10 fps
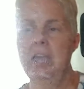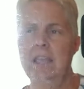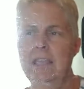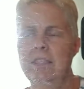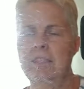
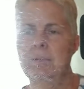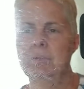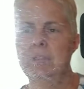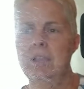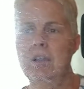I can't think
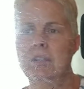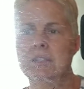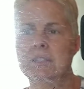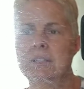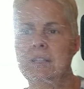what they call
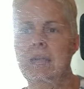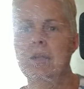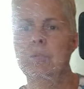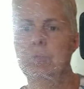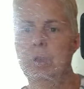it. It's
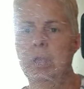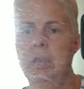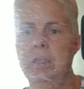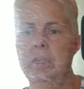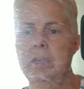cloud bread,
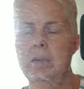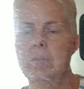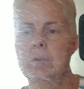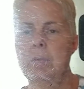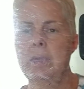I think I
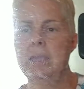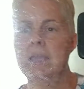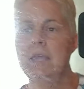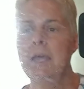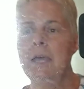want to make.